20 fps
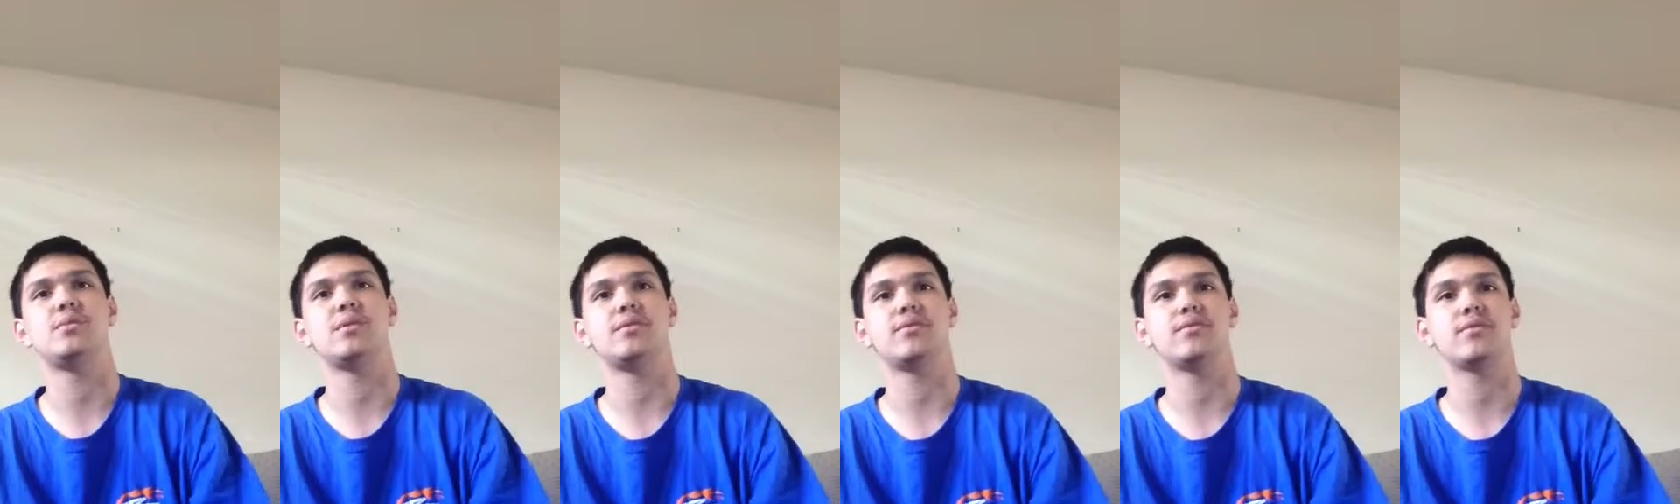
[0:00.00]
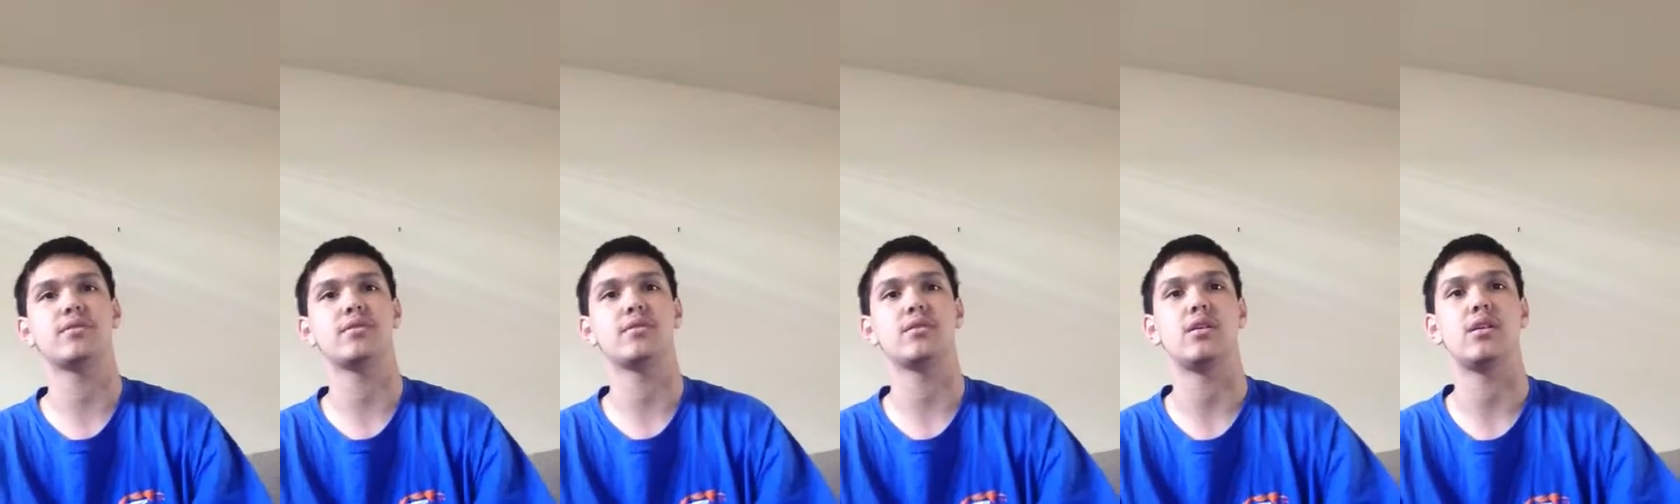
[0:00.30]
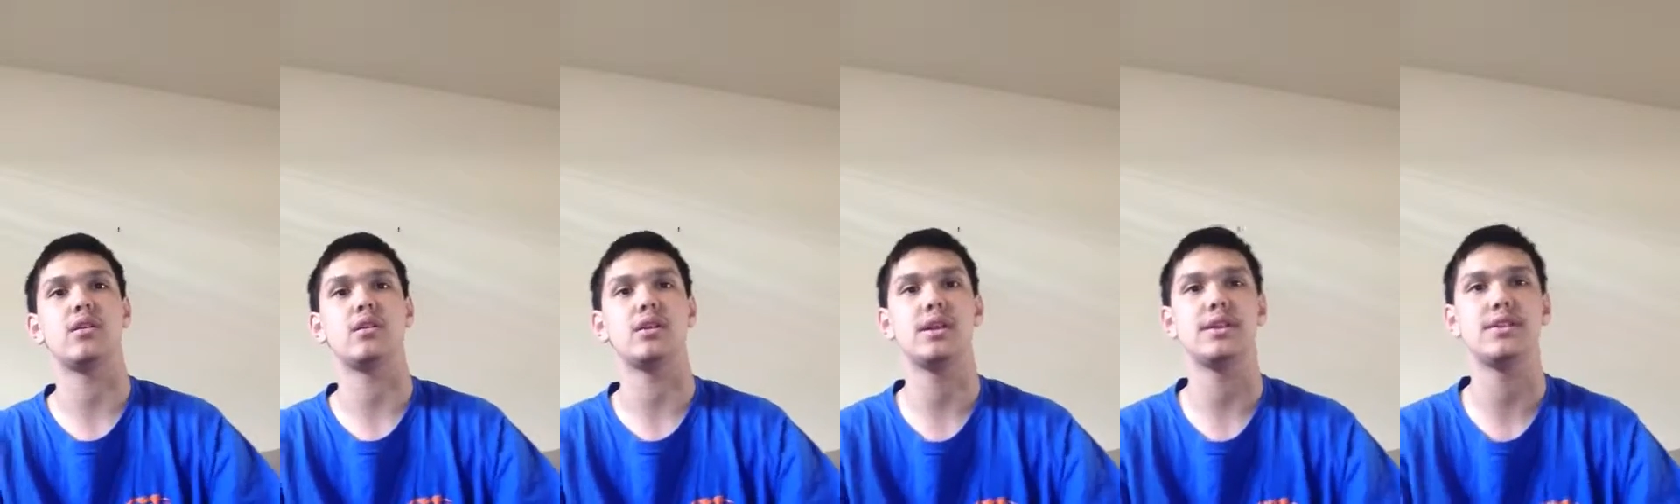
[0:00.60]
but for
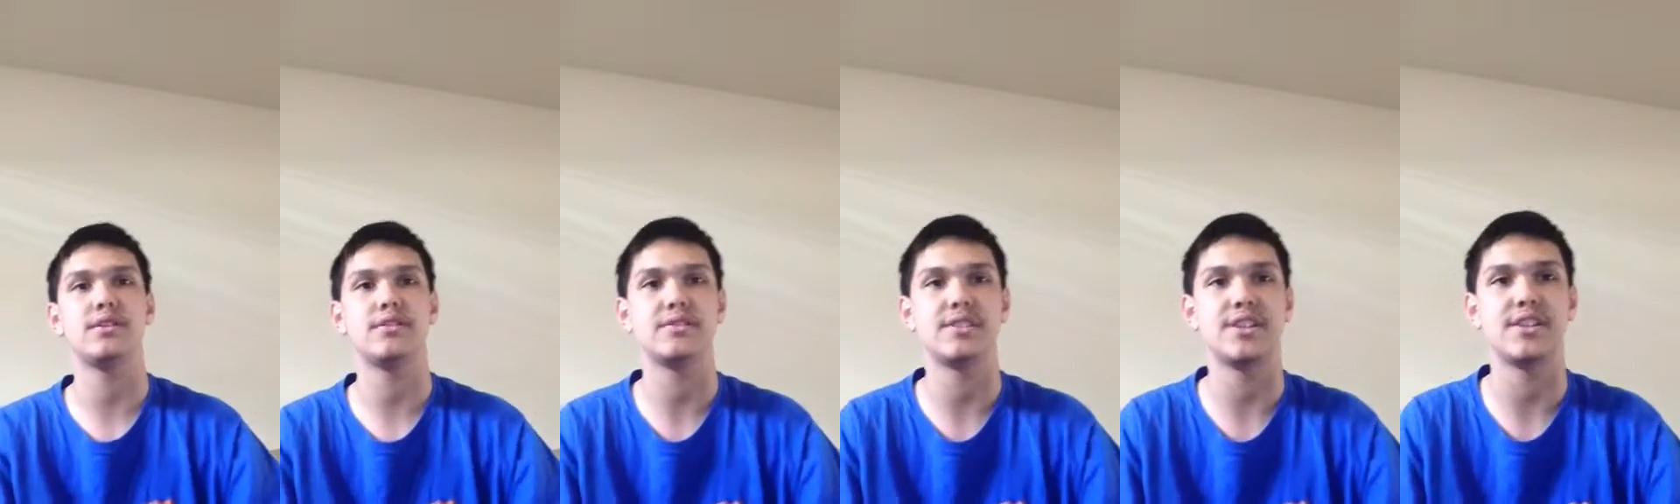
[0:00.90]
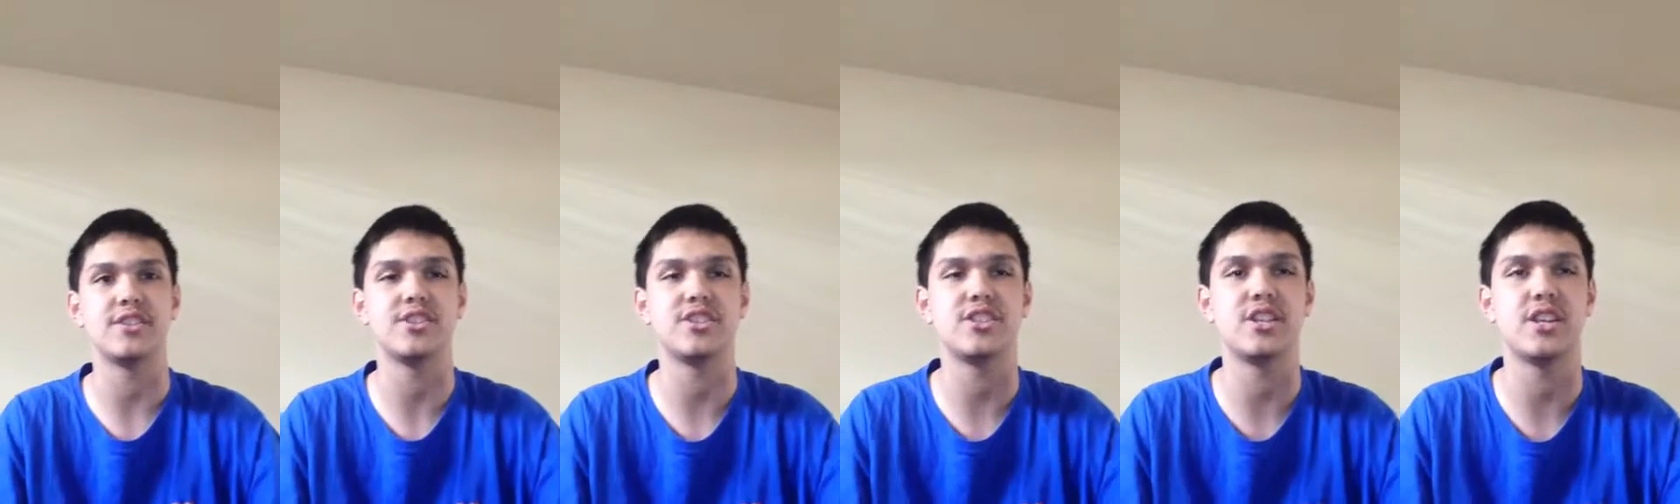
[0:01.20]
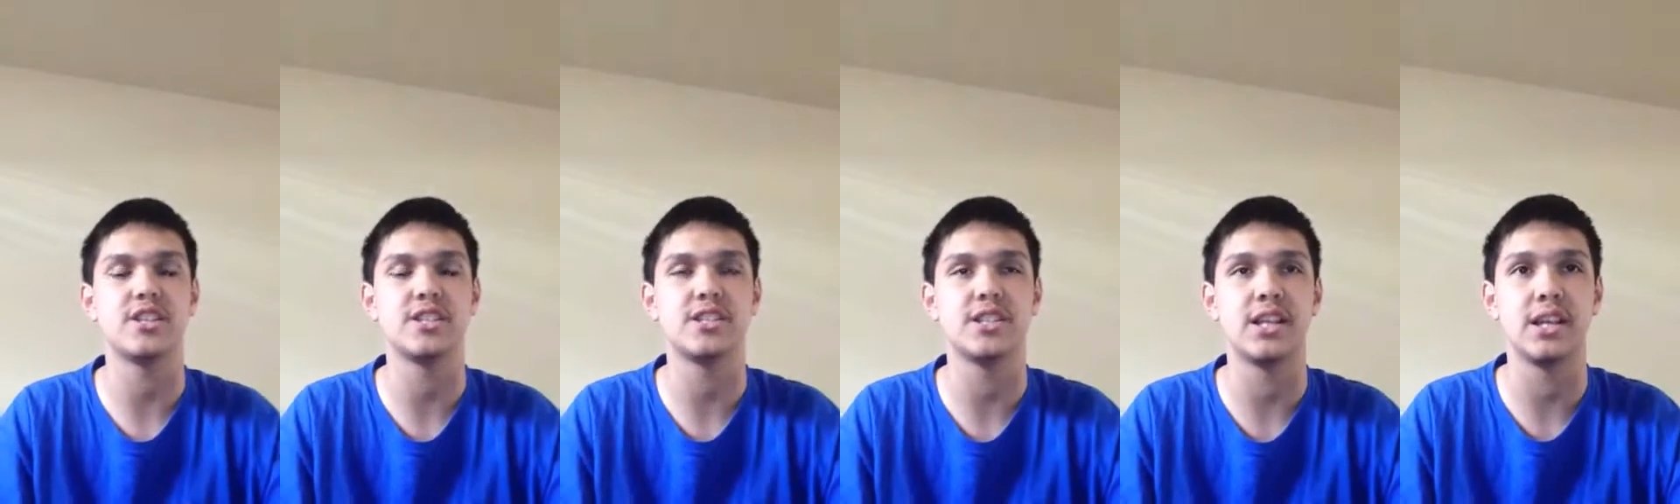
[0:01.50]
all I know is that
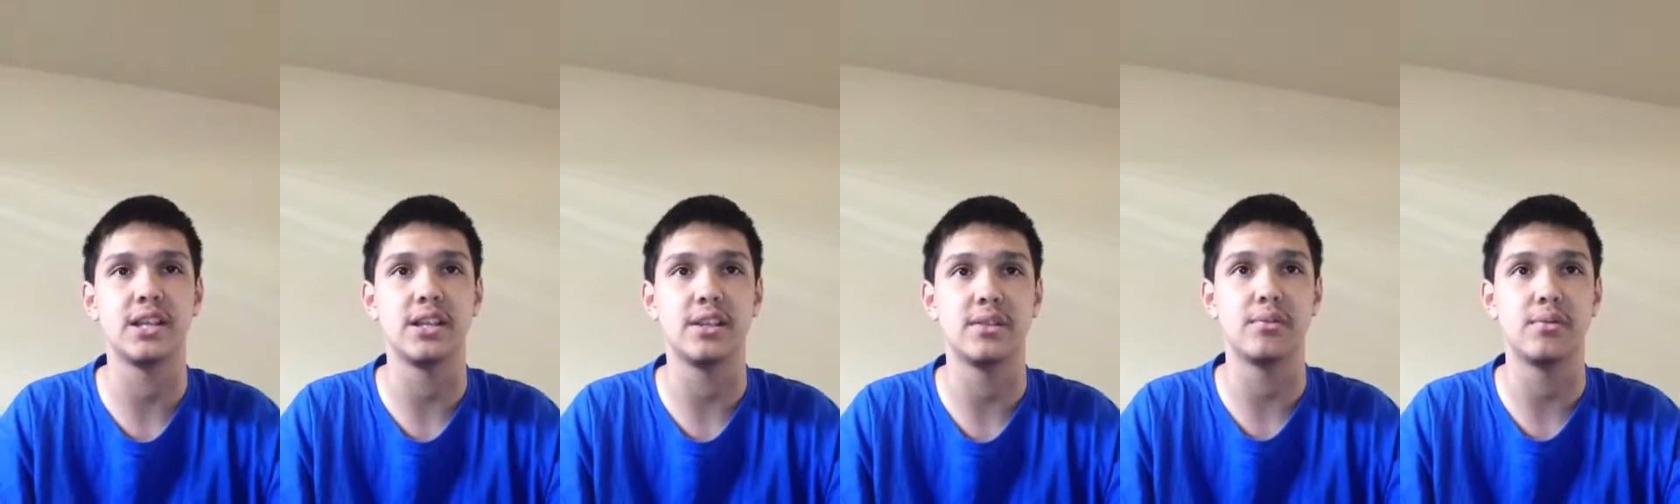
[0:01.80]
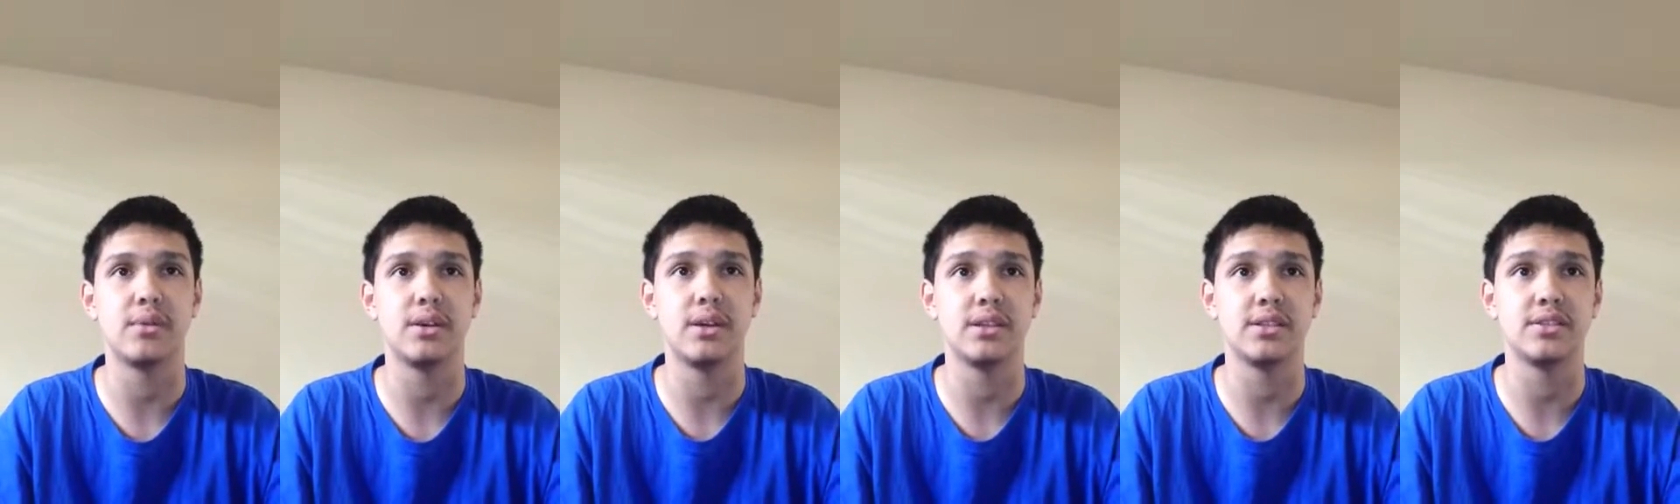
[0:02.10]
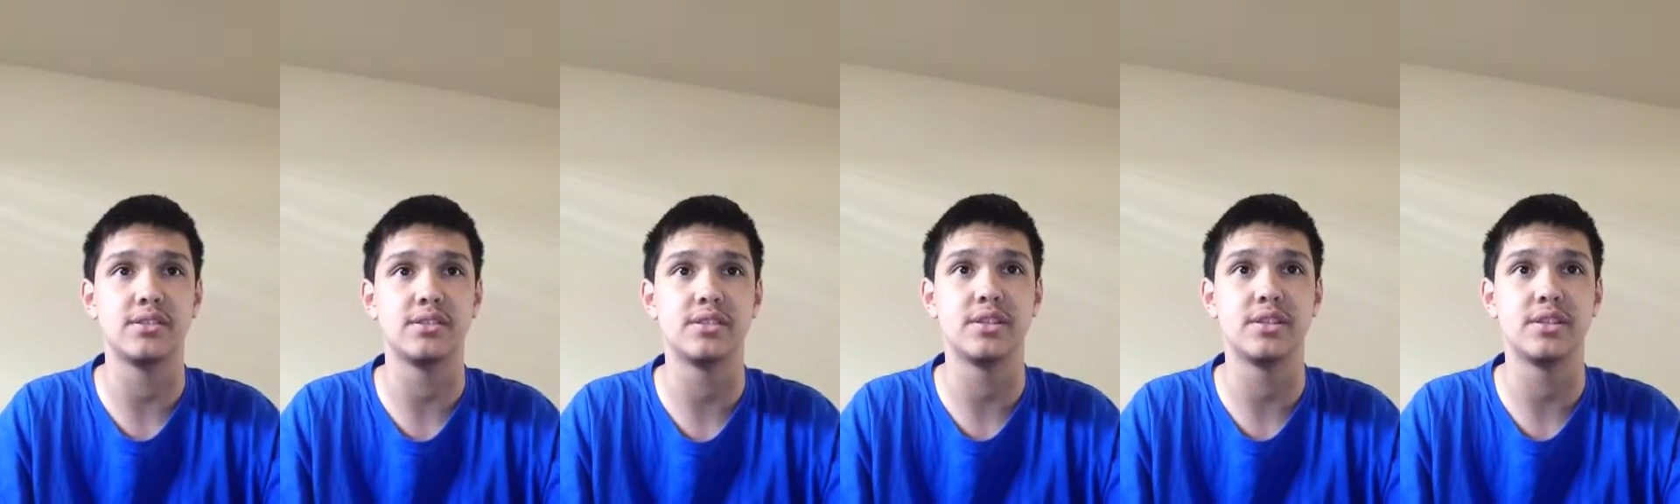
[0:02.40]
Chase Elliott won.